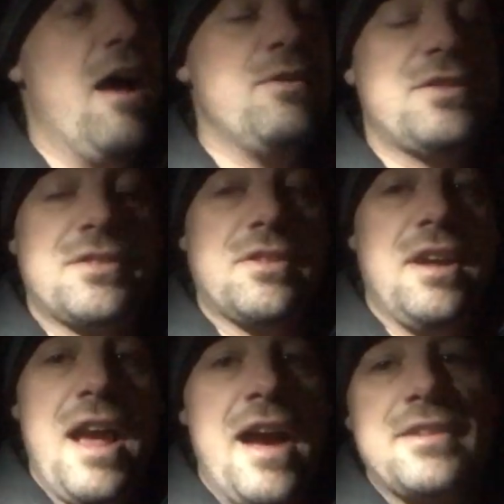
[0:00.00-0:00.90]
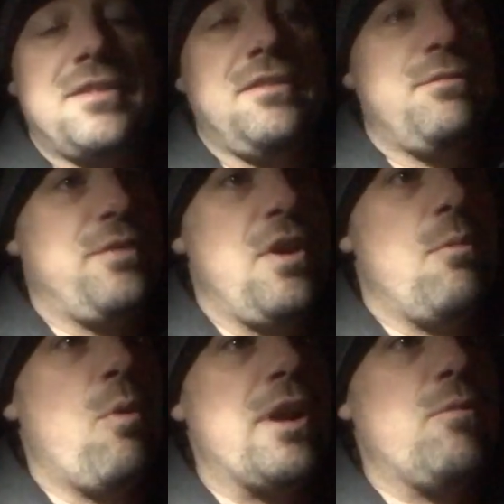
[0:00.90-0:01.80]
It was excellent
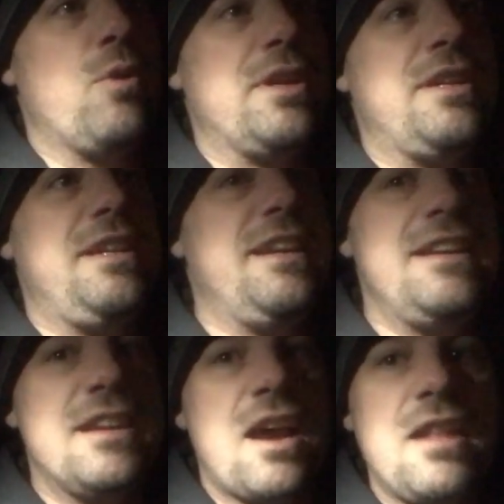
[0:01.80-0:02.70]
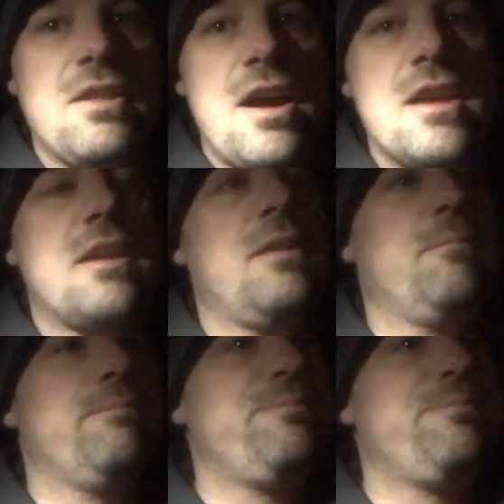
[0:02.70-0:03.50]
film. What didn't I like?